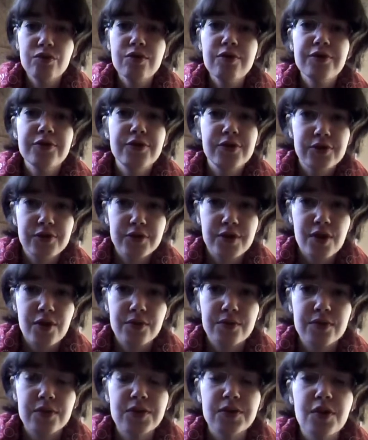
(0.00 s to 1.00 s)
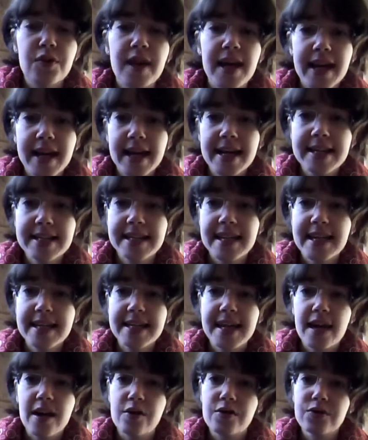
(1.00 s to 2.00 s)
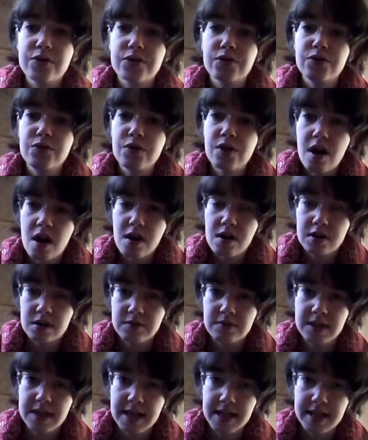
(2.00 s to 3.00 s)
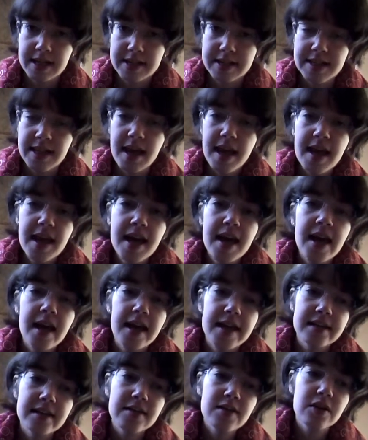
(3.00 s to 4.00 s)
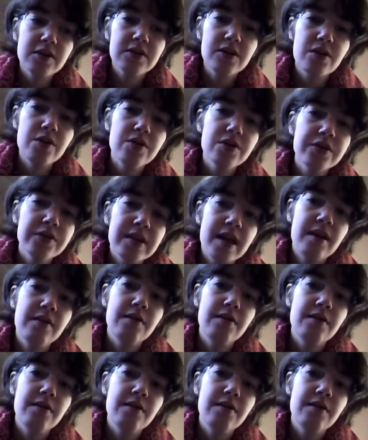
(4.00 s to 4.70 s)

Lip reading: uruz stone. So like I said, I also do card readings. It's not called